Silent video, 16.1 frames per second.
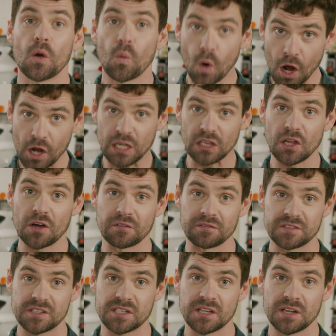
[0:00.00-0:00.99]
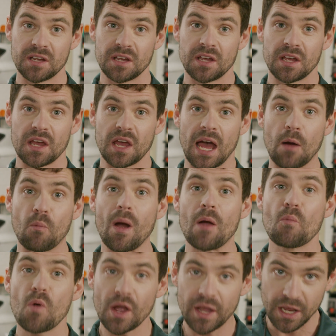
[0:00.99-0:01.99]
Wear gloves. And
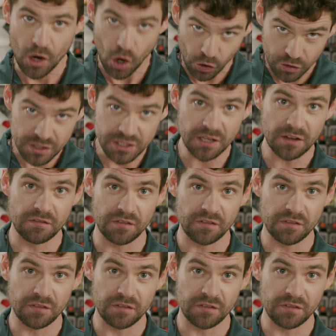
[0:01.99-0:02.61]
when working under your